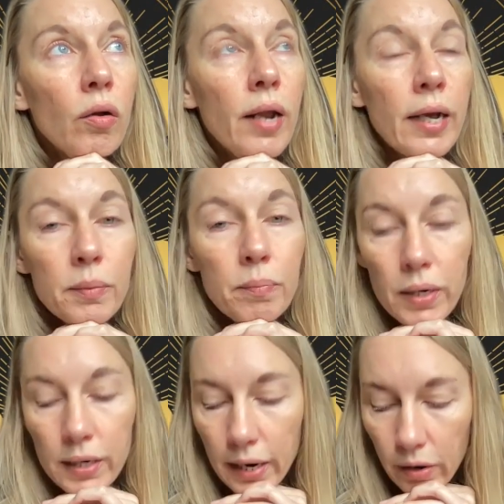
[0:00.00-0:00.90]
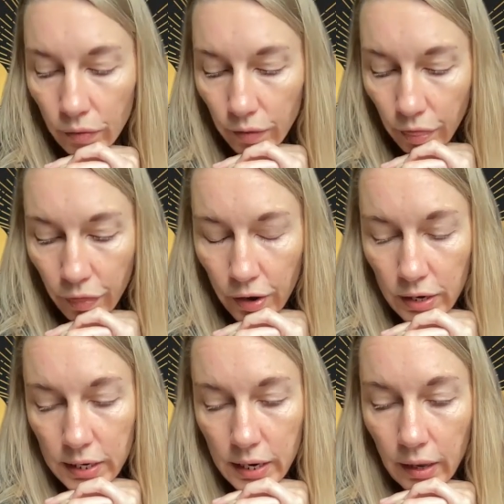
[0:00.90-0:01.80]
Next Monday on the
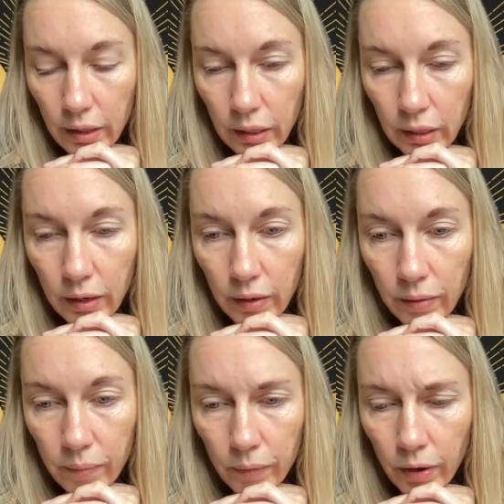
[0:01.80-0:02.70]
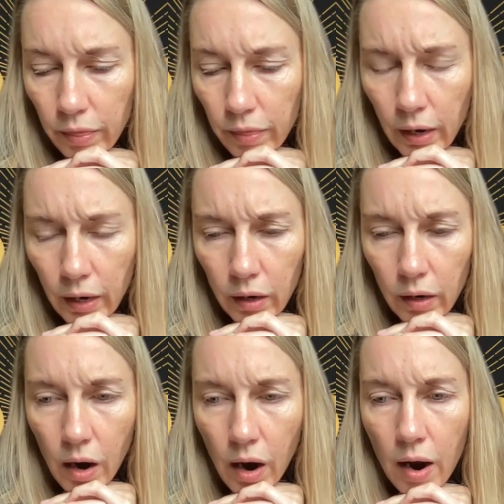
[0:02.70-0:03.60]
30th, I
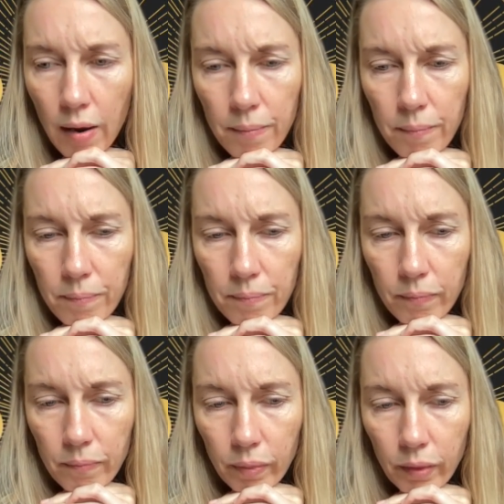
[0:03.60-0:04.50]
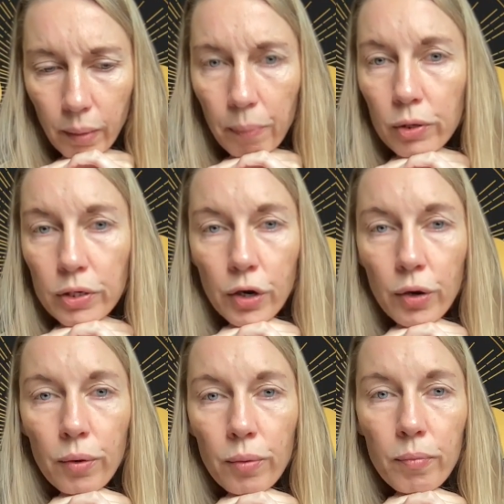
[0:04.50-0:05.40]
think,
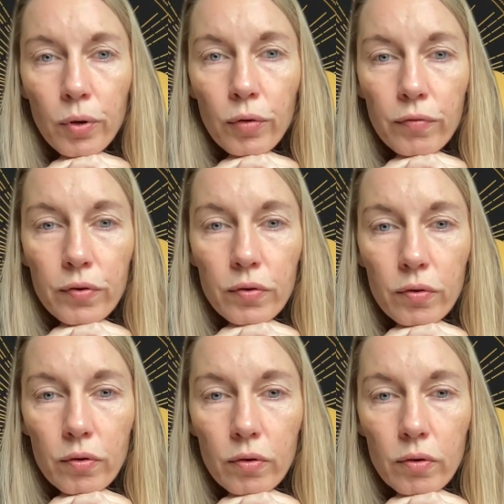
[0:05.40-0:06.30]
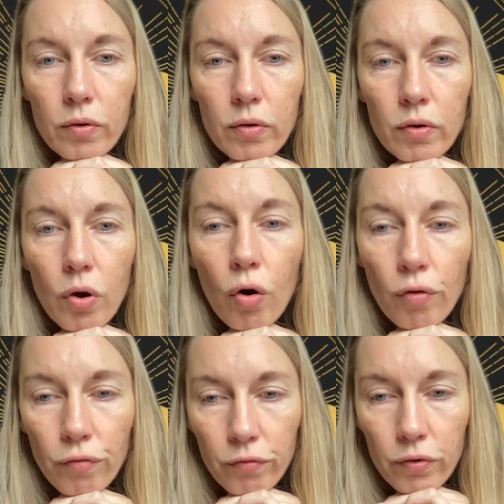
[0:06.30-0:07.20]
Pluto moves
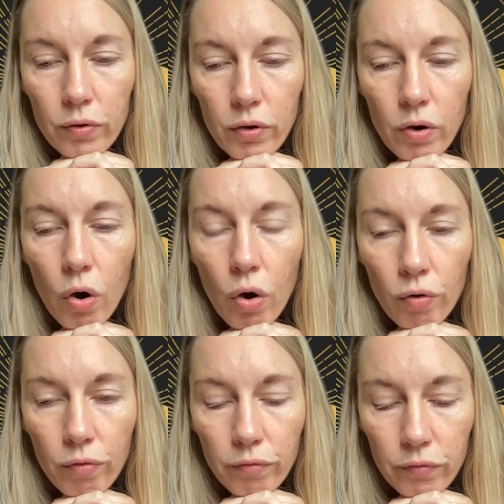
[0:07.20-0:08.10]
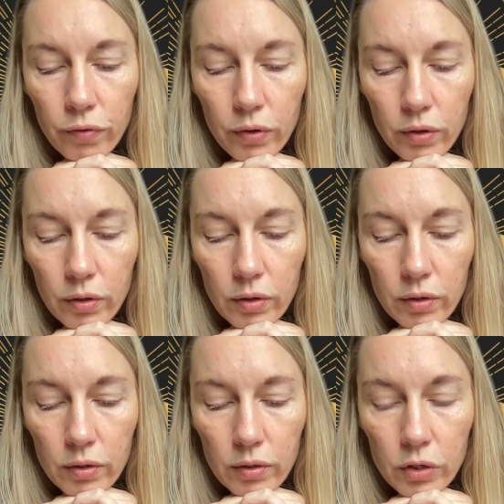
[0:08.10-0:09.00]
off of
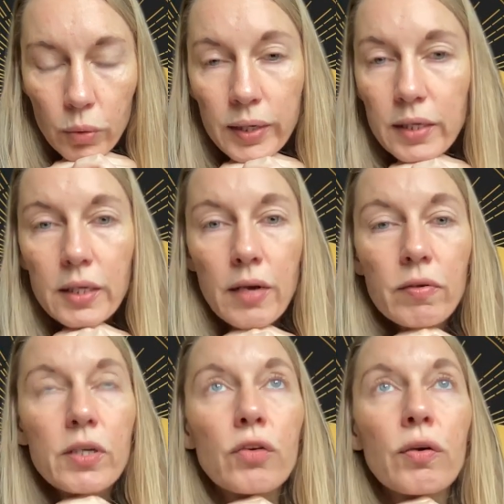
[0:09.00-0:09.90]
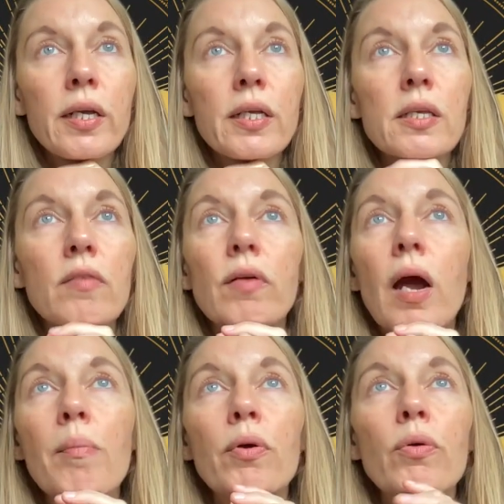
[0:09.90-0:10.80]
27 degrees of
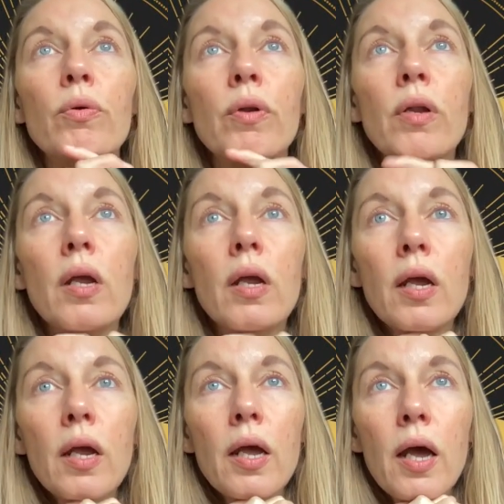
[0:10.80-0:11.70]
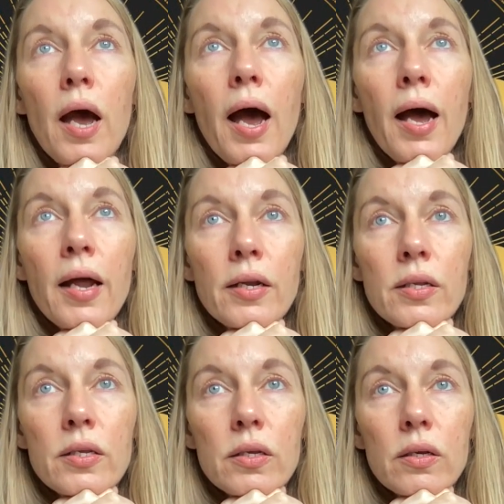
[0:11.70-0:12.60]
Capricorn
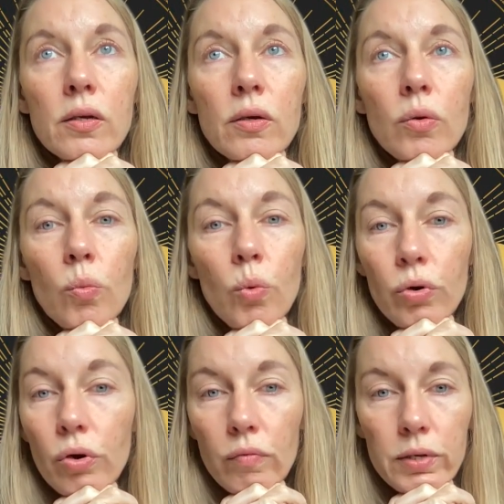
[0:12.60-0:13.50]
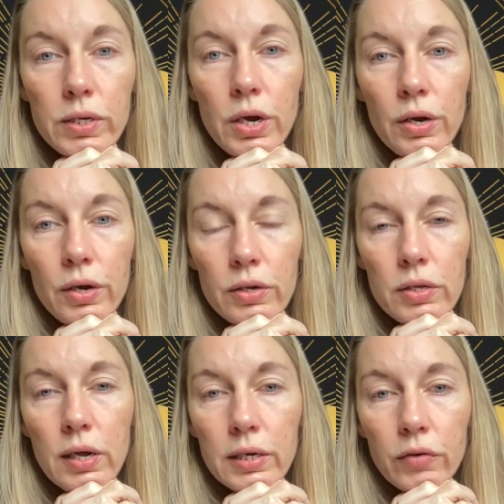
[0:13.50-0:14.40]
and will not return
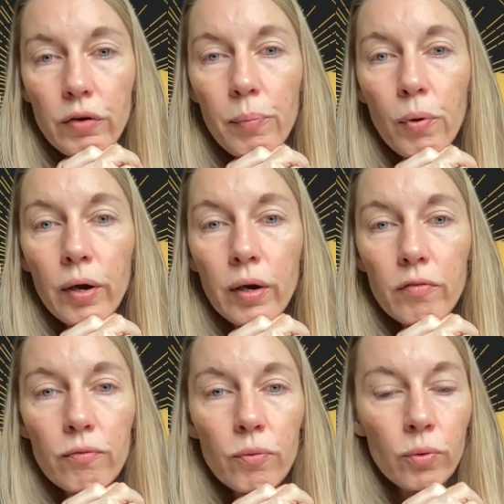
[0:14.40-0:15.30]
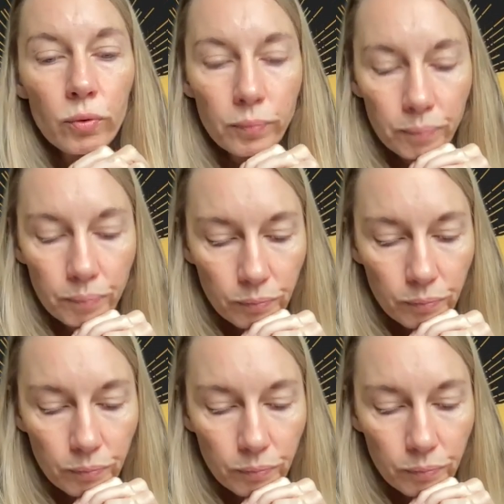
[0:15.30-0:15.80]
to that degree point for